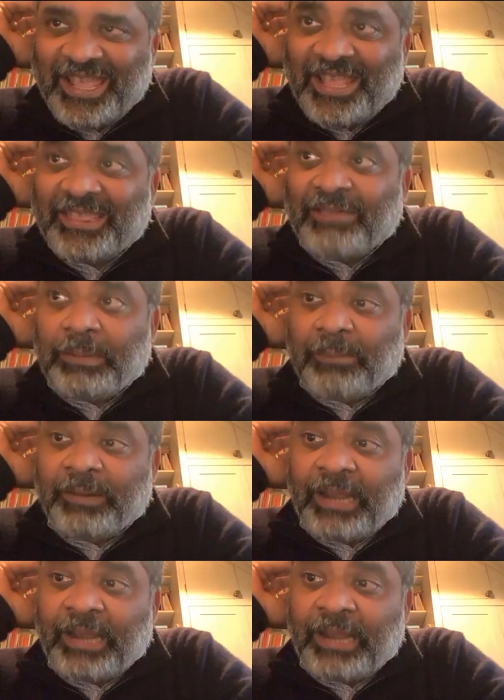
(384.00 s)
There will be
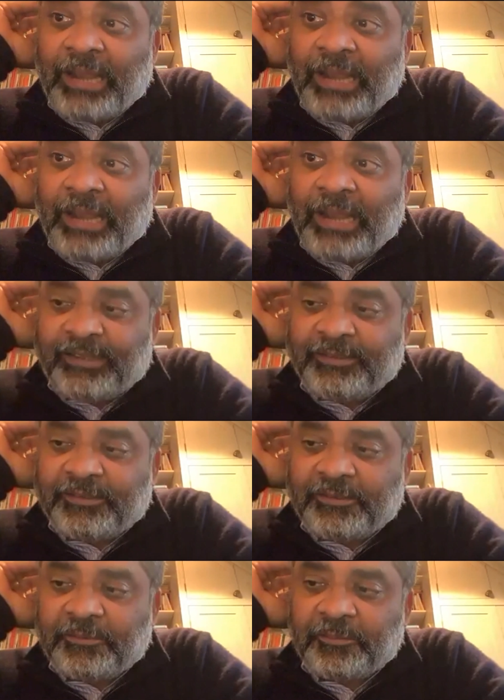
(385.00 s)
plenty of
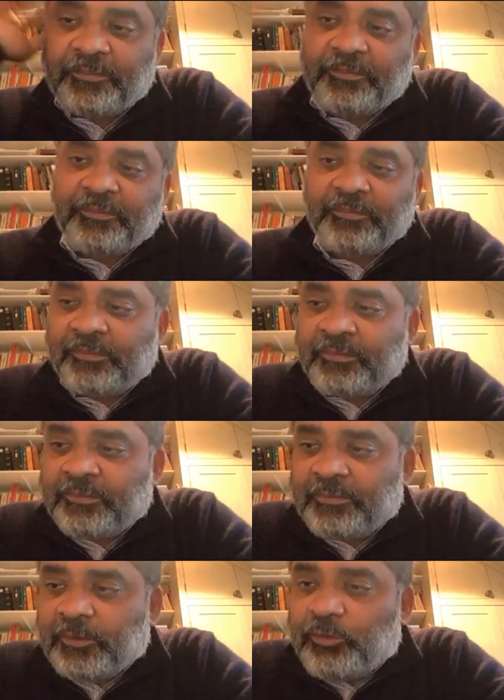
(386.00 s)
finance
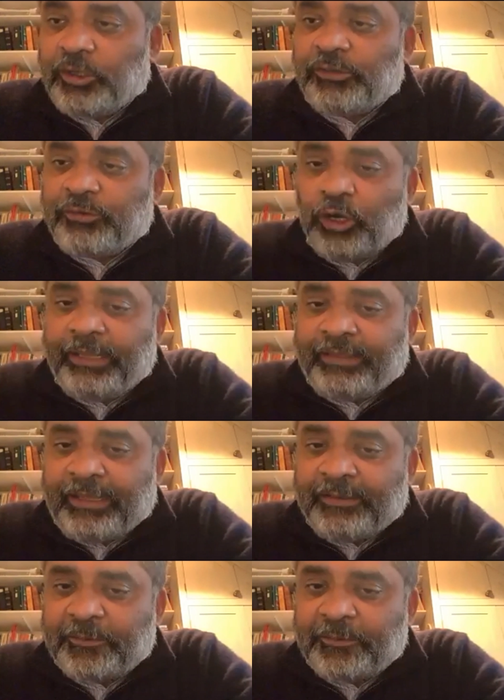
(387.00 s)
for the following
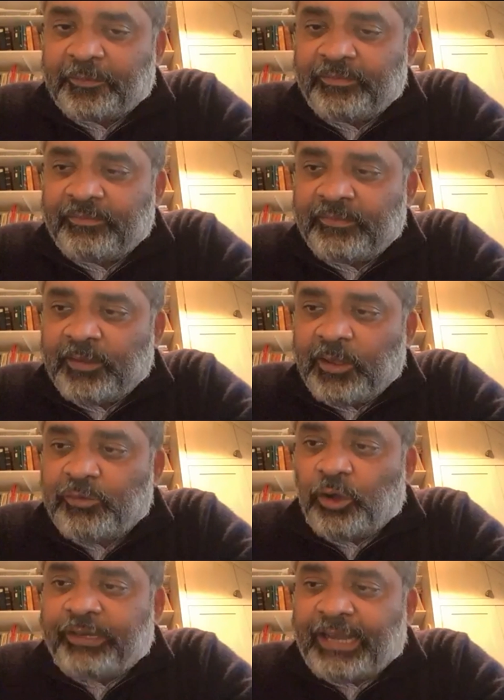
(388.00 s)
things:
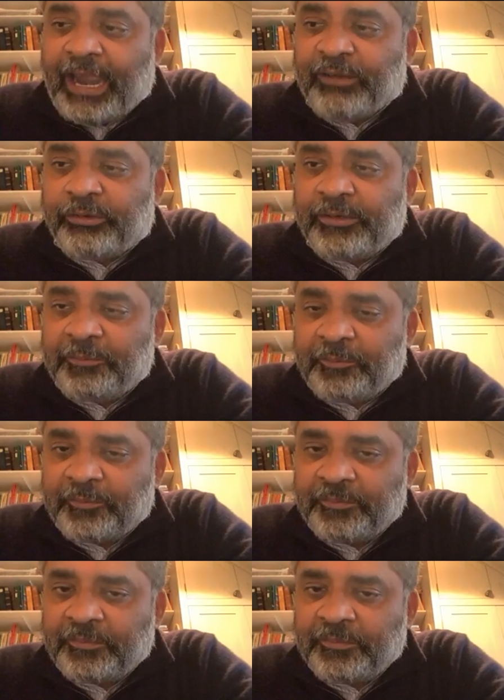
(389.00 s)
for green hydrogen,
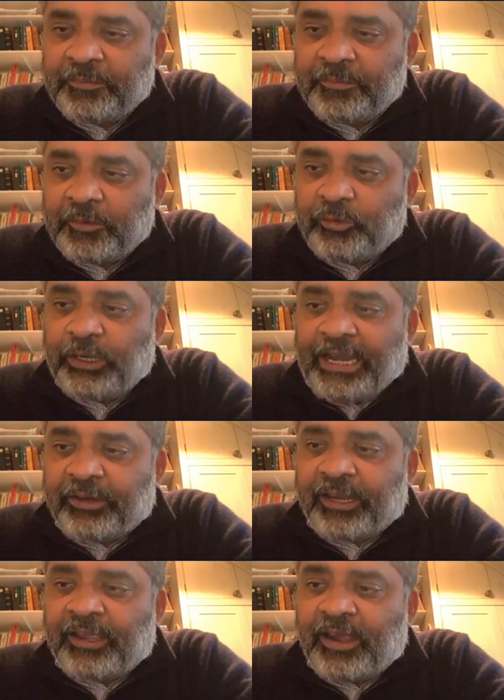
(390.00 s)
for
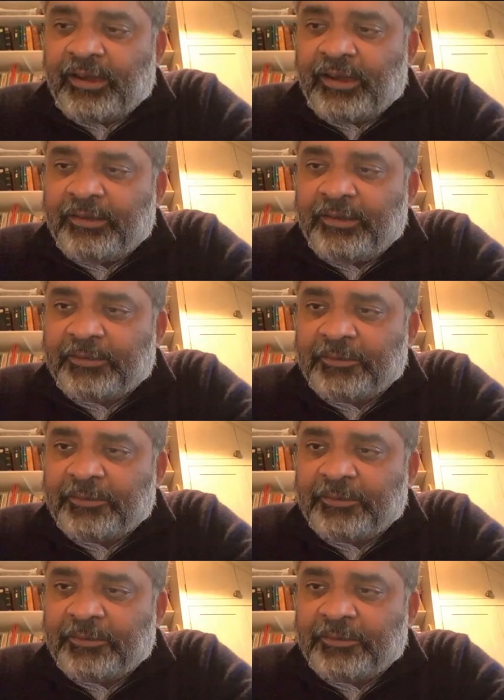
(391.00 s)
electric cars,